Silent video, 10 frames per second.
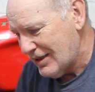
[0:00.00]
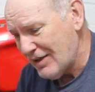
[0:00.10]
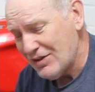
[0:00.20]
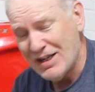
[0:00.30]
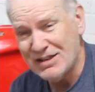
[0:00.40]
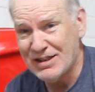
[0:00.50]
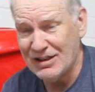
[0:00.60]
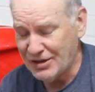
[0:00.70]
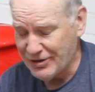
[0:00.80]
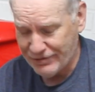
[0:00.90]
and they sell
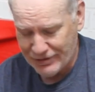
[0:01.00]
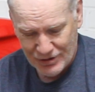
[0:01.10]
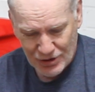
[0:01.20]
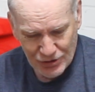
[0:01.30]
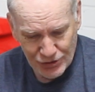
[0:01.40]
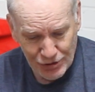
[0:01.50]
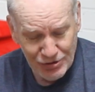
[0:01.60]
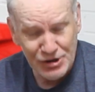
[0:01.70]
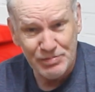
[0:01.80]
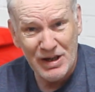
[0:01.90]
a lot of new and
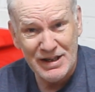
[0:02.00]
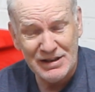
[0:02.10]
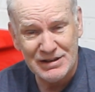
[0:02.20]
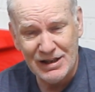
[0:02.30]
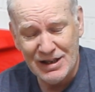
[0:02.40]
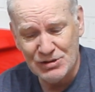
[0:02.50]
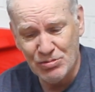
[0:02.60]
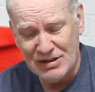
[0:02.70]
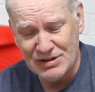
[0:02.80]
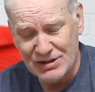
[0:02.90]
used bikes, as
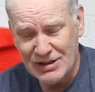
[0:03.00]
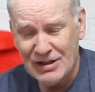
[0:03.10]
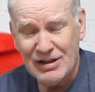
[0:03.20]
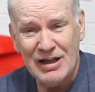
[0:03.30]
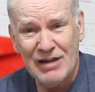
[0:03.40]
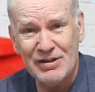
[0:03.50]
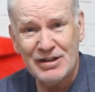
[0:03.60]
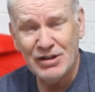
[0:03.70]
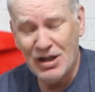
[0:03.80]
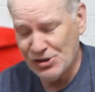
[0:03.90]
well as having a
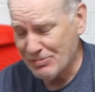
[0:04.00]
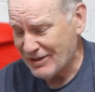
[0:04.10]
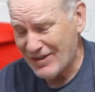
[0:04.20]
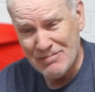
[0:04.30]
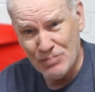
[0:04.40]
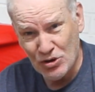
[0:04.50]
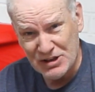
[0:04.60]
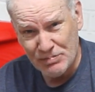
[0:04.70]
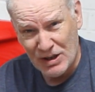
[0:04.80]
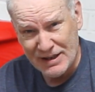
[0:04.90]
large amount of
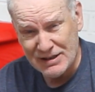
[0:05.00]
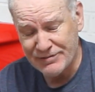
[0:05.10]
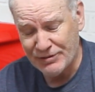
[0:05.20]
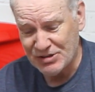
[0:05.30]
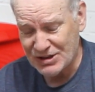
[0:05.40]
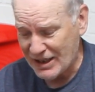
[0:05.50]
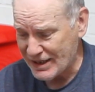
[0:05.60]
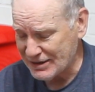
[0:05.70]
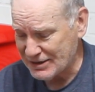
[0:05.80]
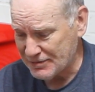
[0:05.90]
imported bikes from the
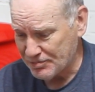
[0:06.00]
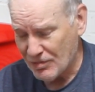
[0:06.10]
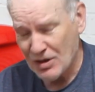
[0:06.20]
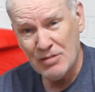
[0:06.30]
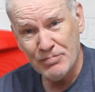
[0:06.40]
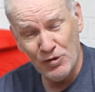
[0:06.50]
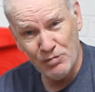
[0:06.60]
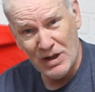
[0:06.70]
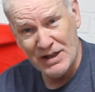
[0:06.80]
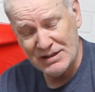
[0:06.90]
States, both
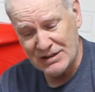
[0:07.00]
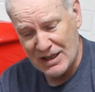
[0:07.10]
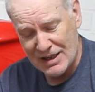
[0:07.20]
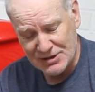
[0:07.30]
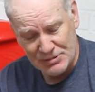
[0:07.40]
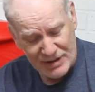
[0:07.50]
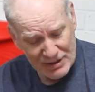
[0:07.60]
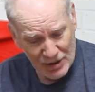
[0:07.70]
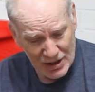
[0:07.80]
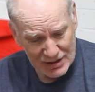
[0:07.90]
bikes and spare
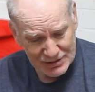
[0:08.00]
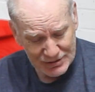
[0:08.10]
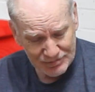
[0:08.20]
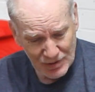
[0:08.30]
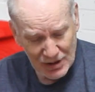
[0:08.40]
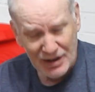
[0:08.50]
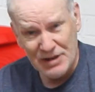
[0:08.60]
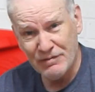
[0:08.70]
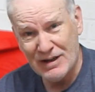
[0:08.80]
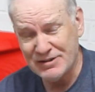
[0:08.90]
parts. And in
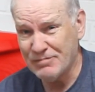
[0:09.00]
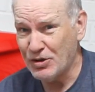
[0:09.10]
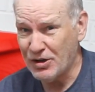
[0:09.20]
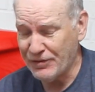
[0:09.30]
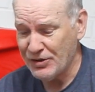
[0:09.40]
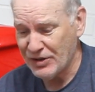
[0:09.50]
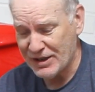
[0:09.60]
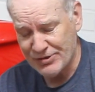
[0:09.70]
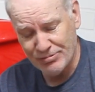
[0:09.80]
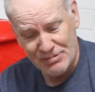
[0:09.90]
fact, I've bought a few
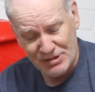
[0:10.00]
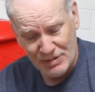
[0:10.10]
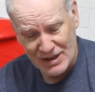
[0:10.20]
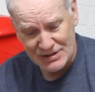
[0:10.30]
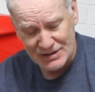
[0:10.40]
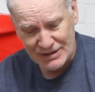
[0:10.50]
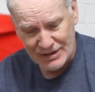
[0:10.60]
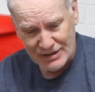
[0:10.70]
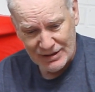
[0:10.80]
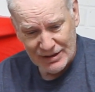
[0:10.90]
things from them in the past,
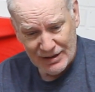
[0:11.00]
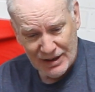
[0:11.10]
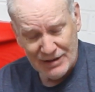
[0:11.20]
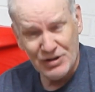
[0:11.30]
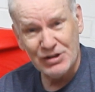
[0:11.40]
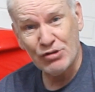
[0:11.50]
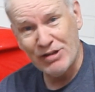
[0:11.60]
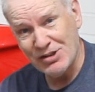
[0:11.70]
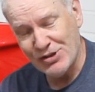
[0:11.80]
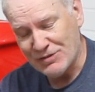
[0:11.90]
and I've got a
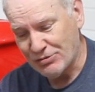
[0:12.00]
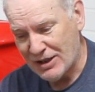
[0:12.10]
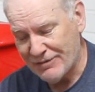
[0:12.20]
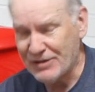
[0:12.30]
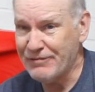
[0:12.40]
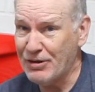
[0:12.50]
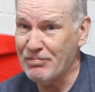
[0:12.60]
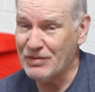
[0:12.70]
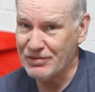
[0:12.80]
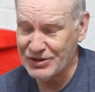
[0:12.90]
crankshaft arriving
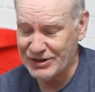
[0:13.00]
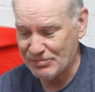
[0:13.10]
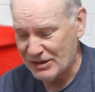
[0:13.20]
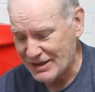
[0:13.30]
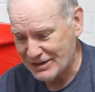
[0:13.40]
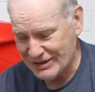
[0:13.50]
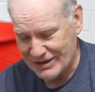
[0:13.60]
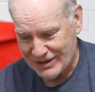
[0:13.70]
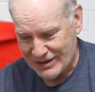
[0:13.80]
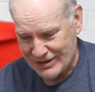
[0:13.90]
from the same place
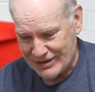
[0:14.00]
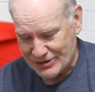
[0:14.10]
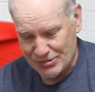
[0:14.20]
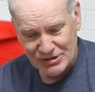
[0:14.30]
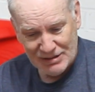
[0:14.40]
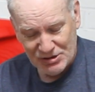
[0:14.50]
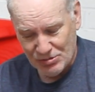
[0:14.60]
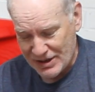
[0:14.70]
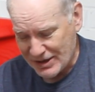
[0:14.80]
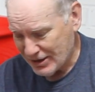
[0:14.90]
sometime this
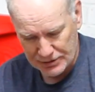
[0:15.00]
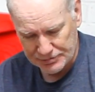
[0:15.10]
week.